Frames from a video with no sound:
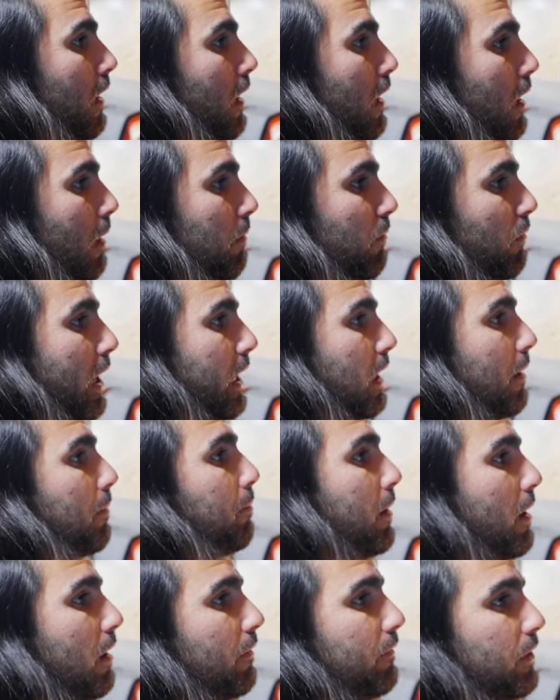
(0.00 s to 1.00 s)
um, right
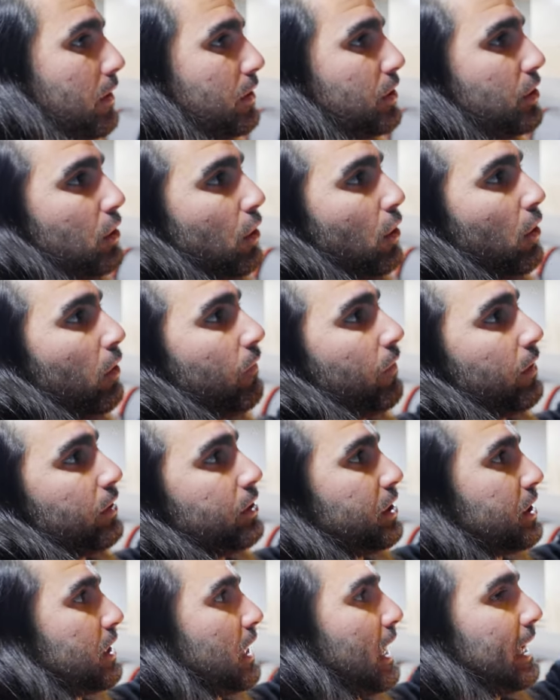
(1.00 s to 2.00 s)
above the stove for
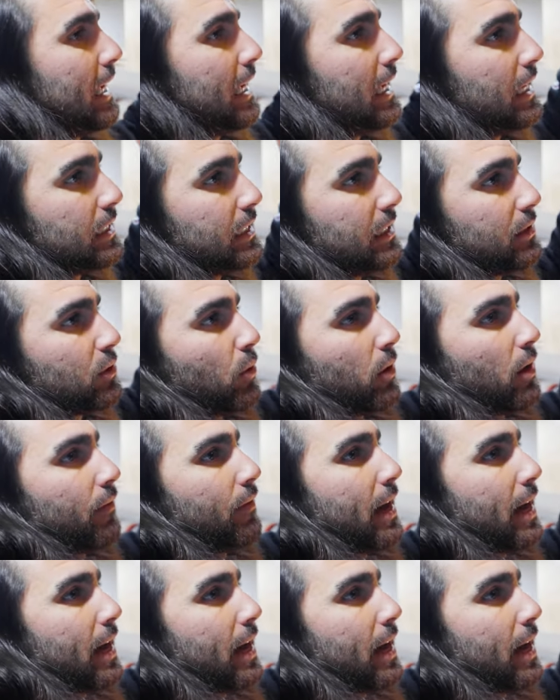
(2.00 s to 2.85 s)
just like easy sort of